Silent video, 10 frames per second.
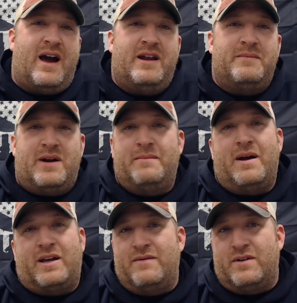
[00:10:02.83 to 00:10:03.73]
it, but I'm
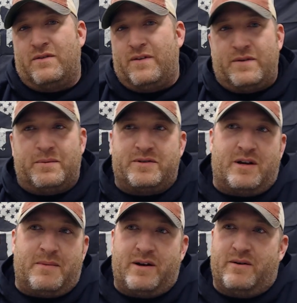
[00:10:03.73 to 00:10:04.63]
not giving you 50%
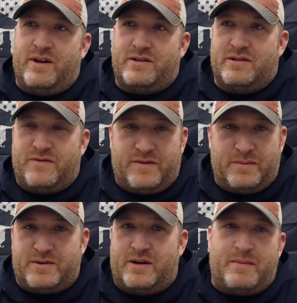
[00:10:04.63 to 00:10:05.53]
of my donations,
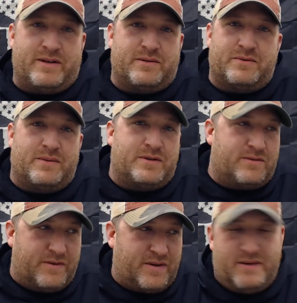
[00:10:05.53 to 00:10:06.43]
50% of my subscriptions,
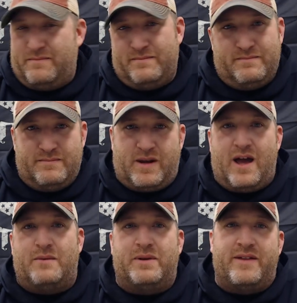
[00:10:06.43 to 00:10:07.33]
okay, I
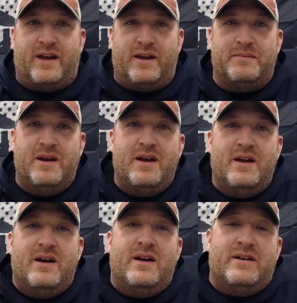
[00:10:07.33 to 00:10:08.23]
don't play that game.
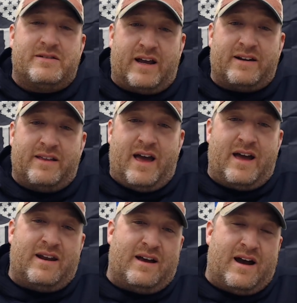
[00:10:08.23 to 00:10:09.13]
Second to
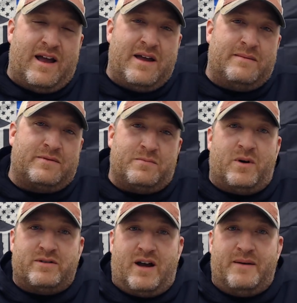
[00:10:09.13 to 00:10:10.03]
that, I am
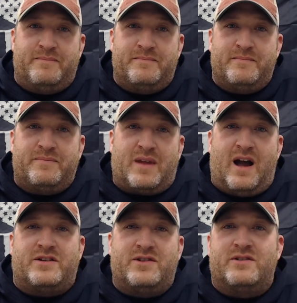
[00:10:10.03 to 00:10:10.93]
small time.
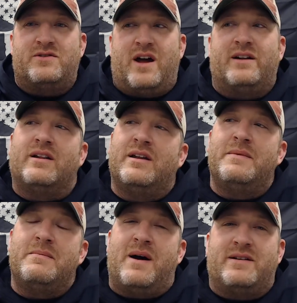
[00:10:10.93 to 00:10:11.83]
I shouldn't try to
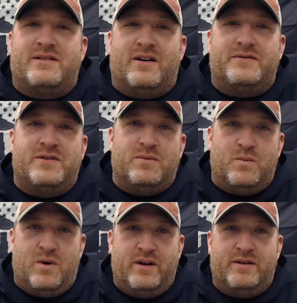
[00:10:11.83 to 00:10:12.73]
limit myself to
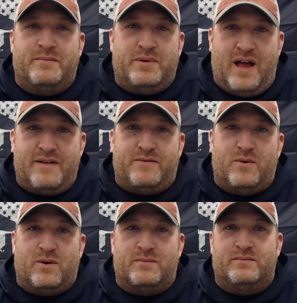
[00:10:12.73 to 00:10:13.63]
one
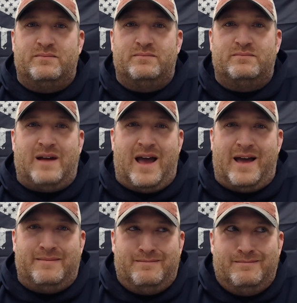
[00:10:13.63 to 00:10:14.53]
platform
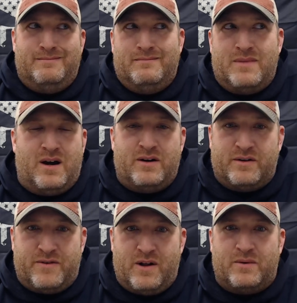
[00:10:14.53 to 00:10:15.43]
at 100
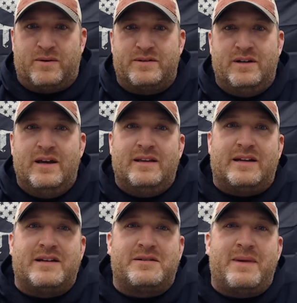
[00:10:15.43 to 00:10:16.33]
followers. That
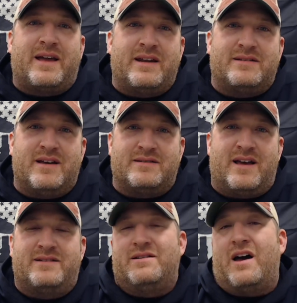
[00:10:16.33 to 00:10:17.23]
doesn't make any sense.
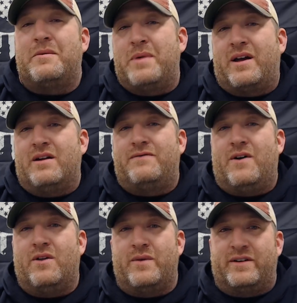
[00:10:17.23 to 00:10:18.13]
It's not a big enough
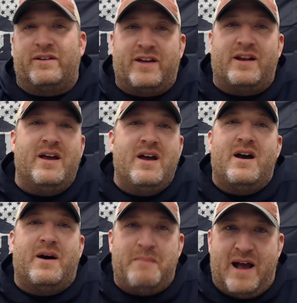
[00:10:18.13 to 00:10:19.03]
following to get
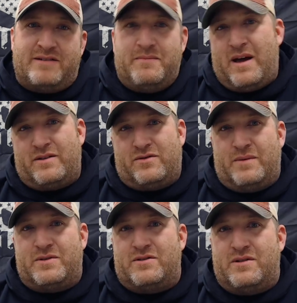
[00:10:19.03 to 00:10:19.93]
a mass amount of
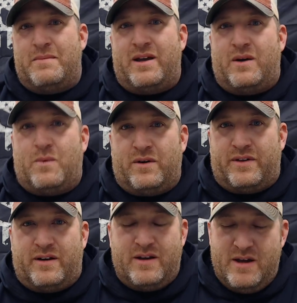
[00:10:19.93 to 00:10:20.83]
subscriptions to make it worth
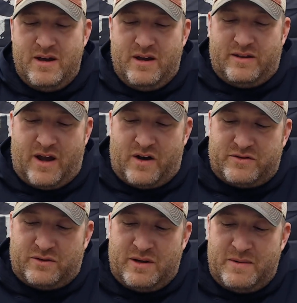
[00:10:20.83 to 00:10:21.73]
it. They
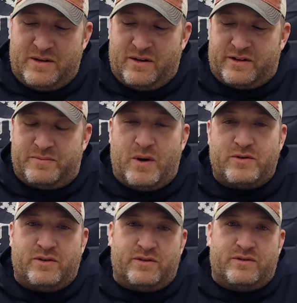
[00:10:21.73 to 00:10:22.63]
also limit your
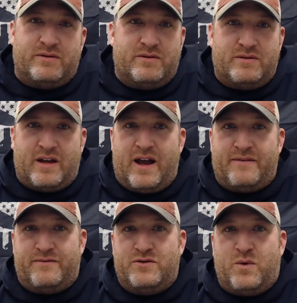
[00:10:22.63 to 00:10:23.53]
exposure. They
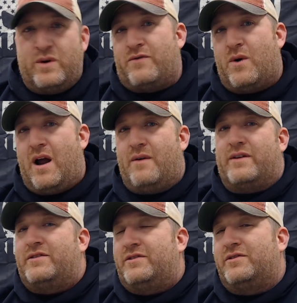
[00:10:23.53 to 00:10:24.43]
have 24-hour
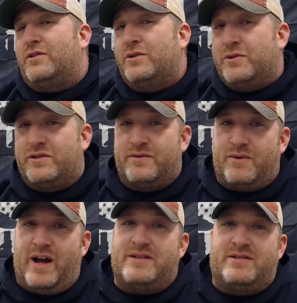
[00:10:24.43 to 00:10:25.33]
exclusive
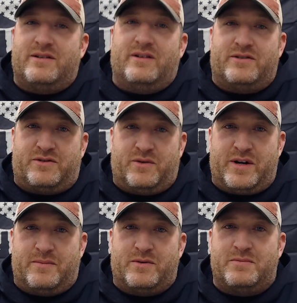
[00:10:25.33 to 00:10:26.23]
rights to your
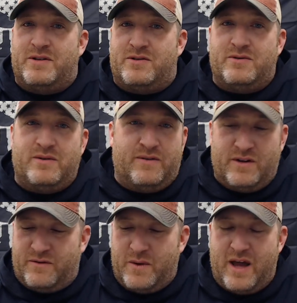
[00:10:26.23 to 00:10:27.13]
stream, which means even
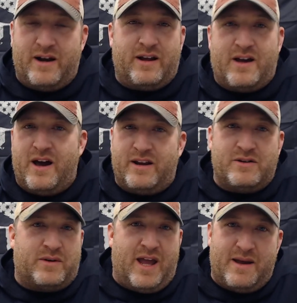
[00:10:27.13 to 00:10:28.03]
if you edit it, cut it,
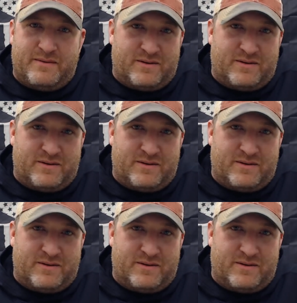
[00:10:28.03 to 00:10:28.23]
you can't